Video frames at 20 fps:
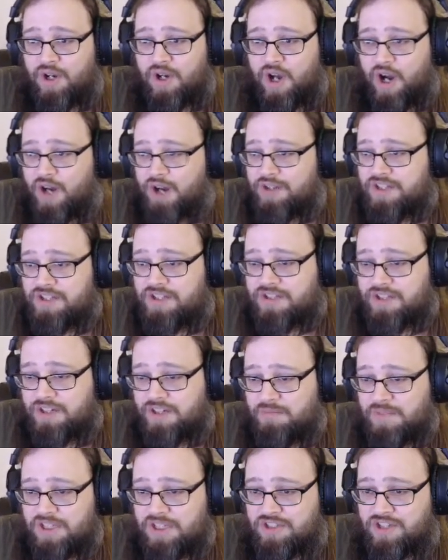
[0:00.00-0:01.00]
Are these going
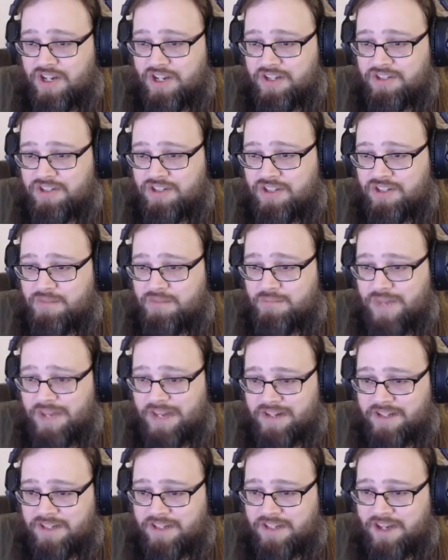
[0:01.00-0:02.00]
to be changing the
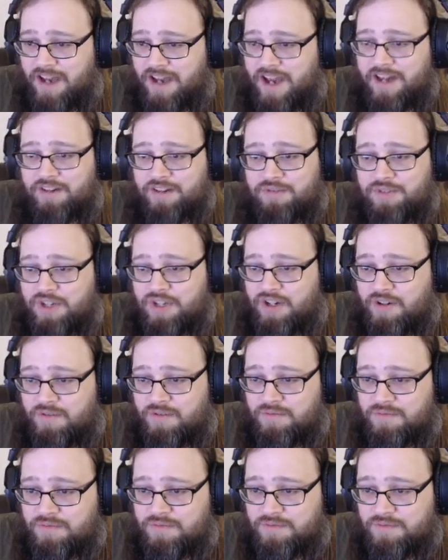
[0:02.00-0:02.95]
meta? I don't know.